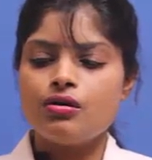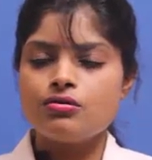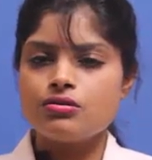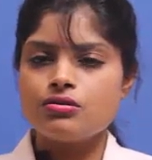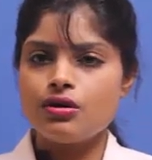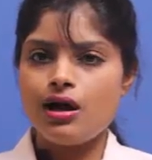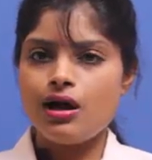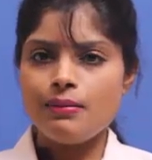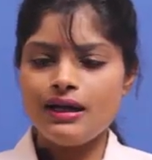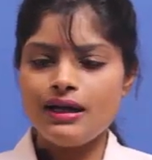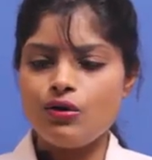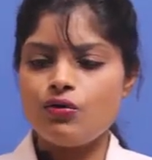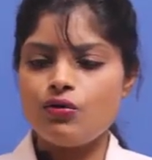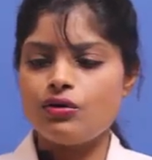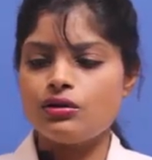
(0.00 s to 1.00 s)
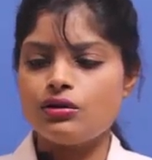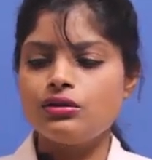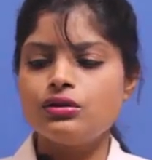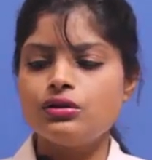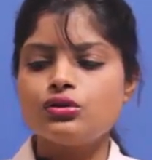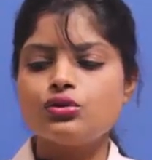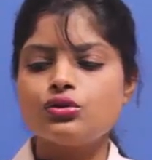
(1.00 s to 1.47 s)
So coming over
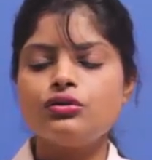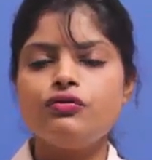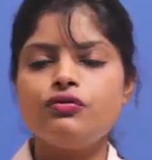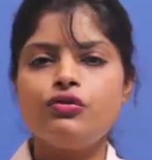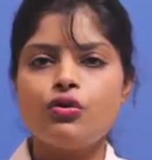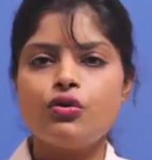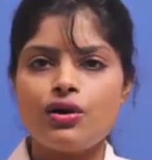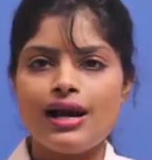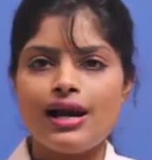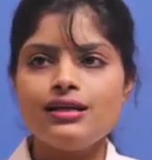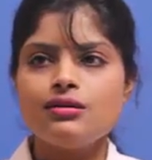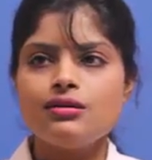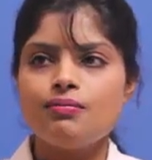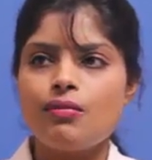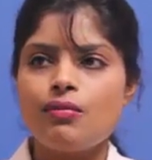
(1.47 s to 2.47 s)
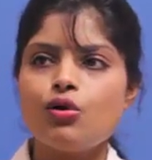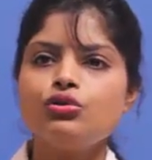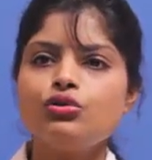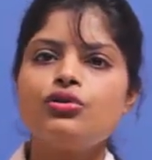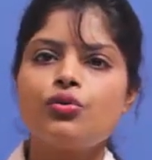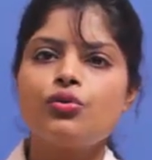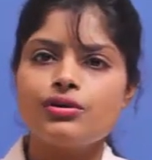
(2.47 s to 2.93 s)
to the fluoride
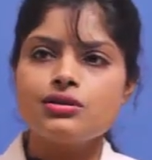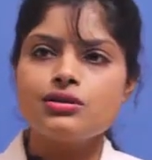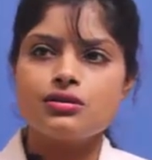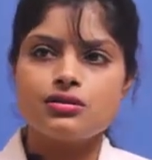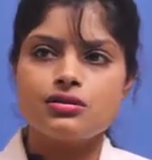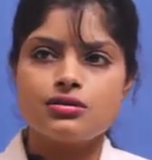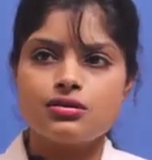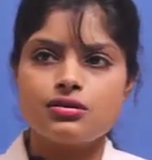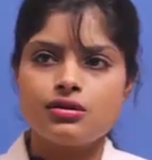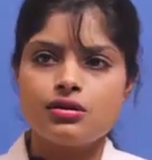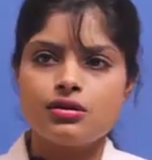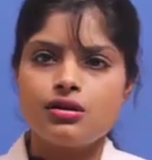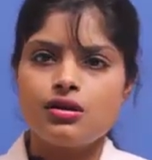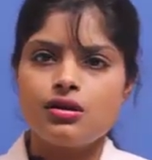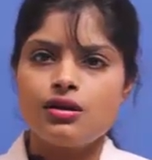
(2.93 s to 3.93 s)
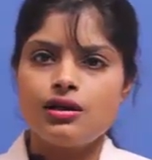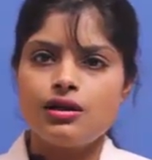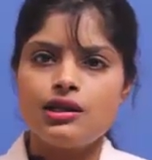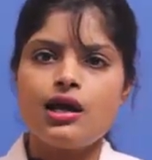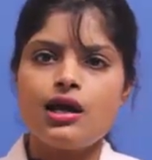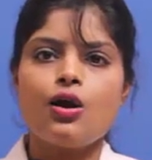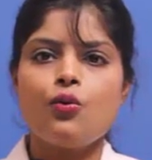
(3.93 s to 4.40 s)
mouth rinses.
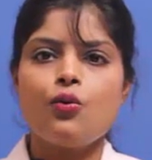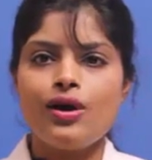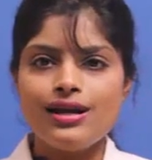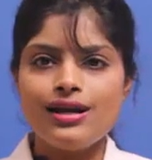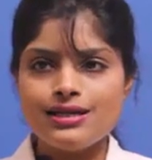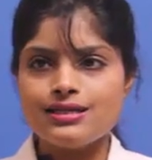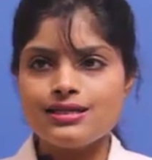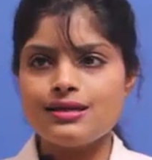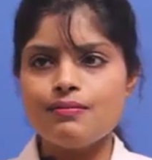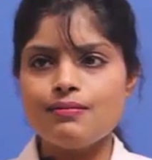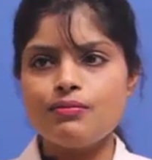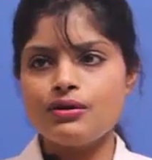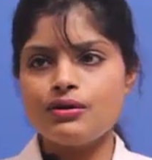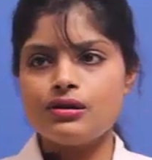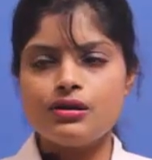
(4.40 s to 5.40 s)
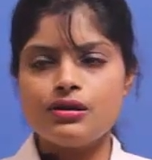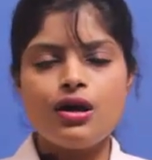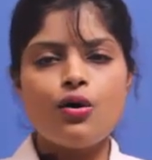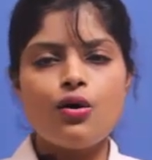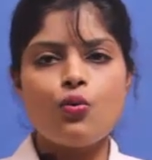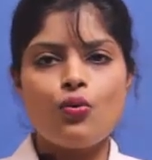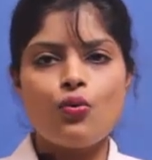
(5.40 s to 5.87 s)
They are a very simple,
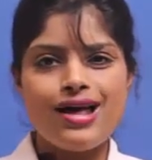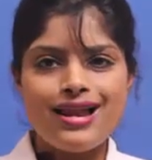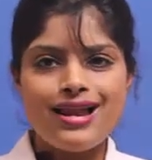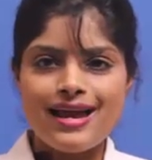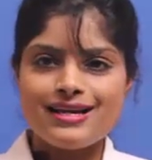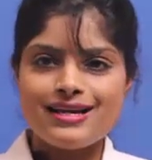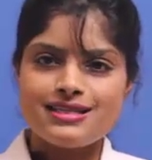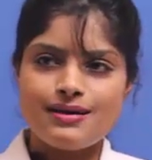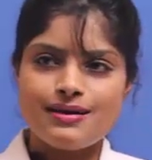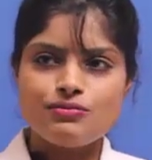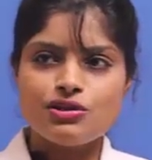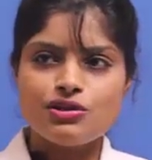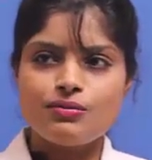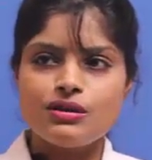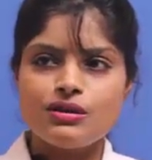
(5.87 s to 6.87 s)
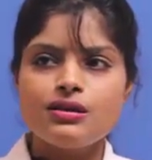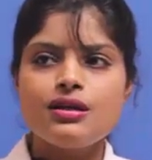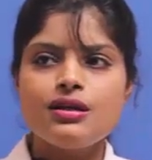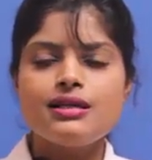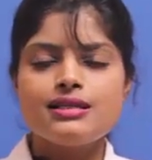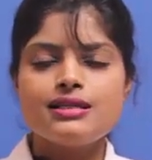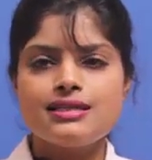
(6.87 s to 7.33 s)
well acceptable,
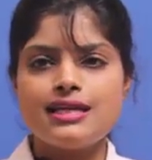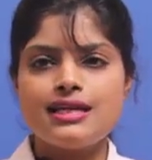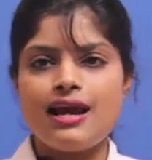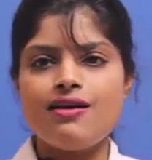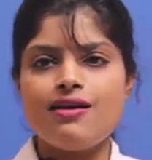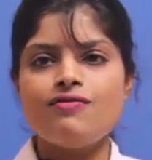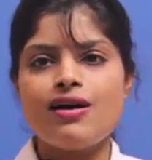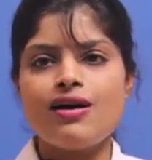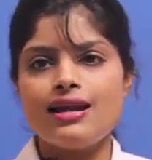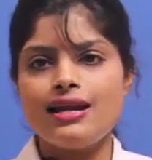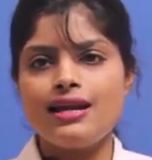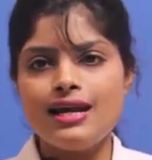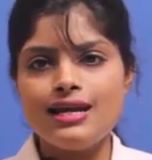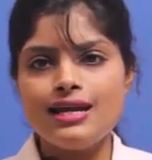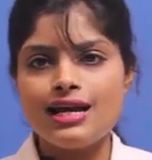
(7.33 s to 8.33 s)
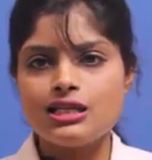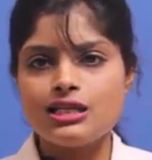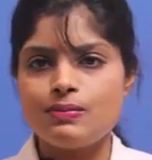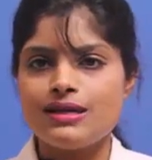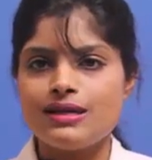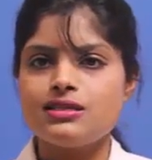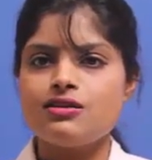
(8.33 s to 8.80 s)
safe and
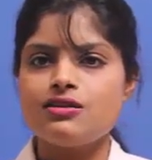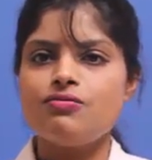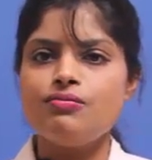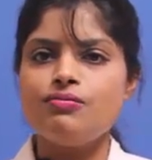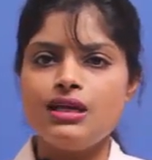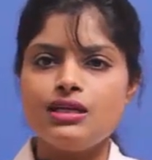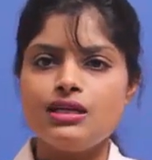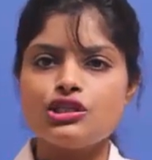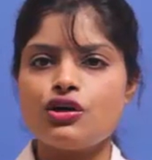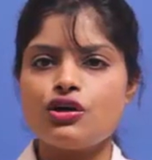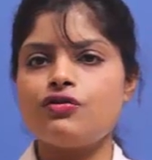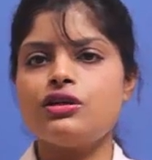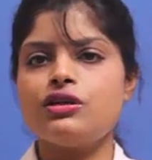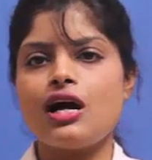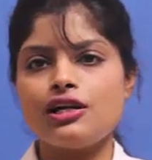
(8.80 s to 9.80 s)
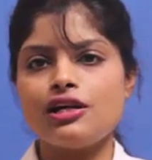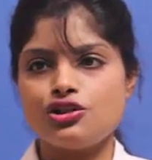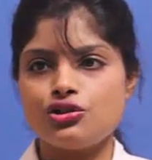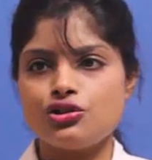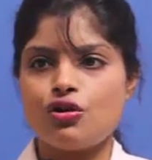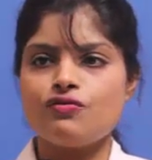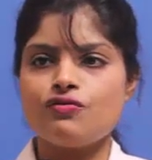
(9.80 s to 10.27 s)
inexpensive means of
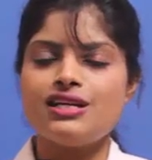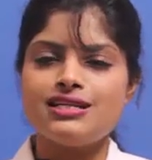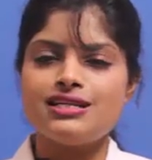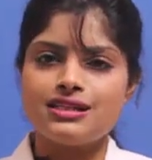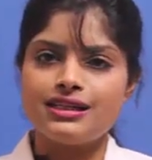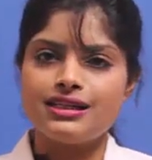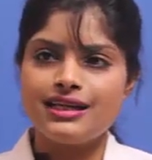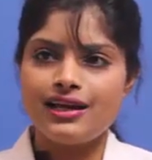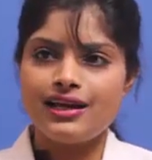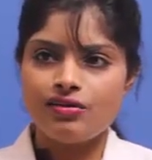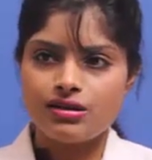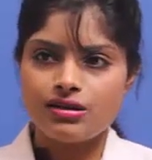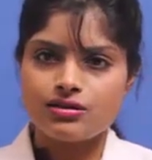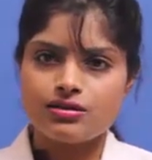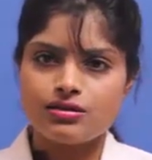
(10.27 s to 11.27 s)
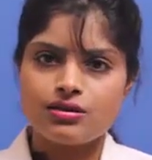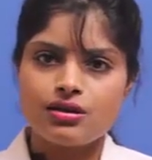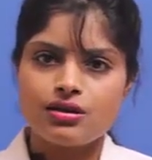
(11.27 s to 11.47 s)
reduction of dental caries.